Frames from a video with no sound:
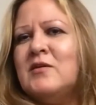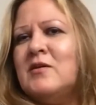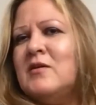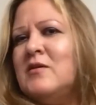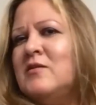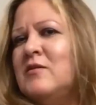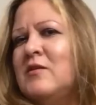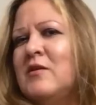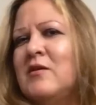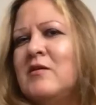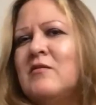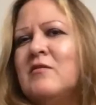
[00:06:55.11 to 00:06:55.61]

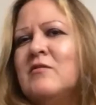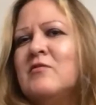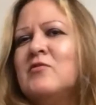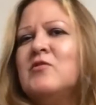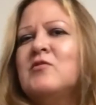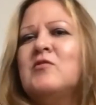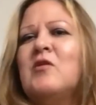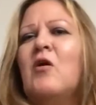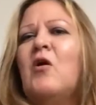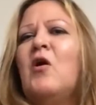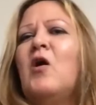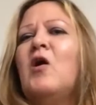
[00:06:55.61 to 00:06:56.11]
and there
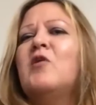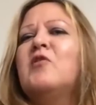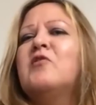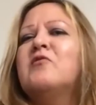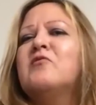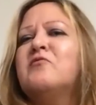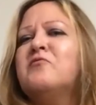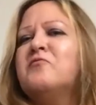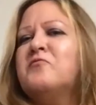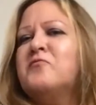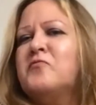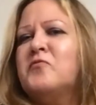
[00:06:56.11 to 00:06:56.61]
all
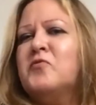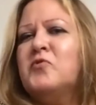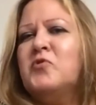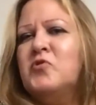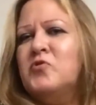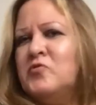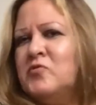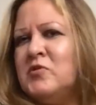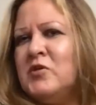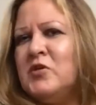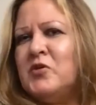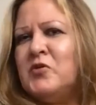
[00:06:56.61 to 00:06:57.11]
the
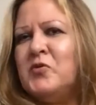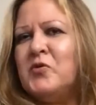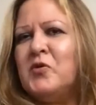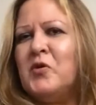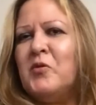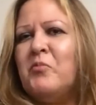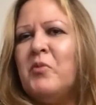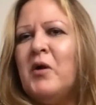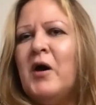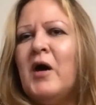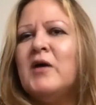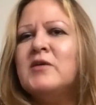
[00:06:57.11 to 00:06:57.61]
fruit that you
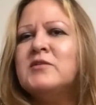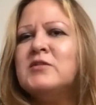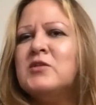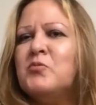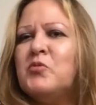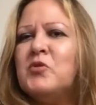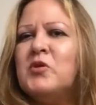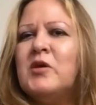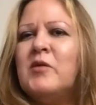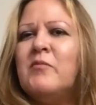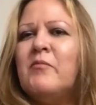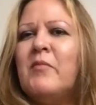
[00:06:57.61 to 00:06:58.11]
could
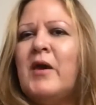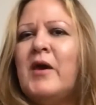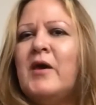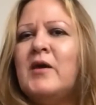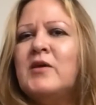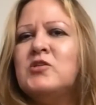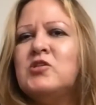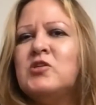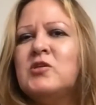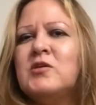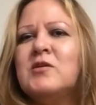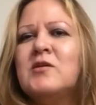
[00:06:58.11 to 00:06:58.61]
possibly
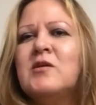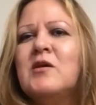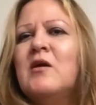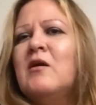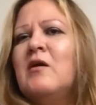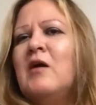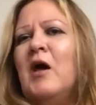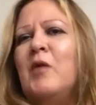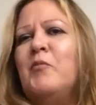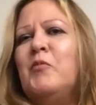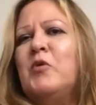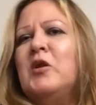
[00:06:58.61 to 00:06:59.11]
imagine.
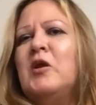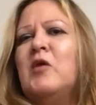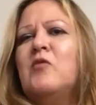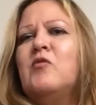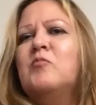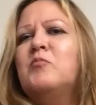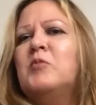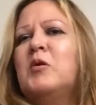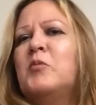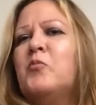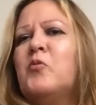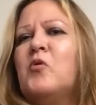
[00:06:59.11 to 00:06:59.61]
I mean, I
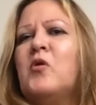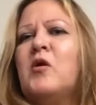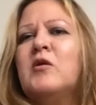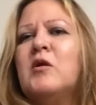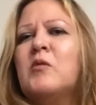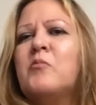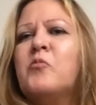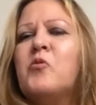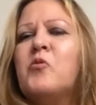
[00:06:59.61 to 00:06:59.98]
remember on our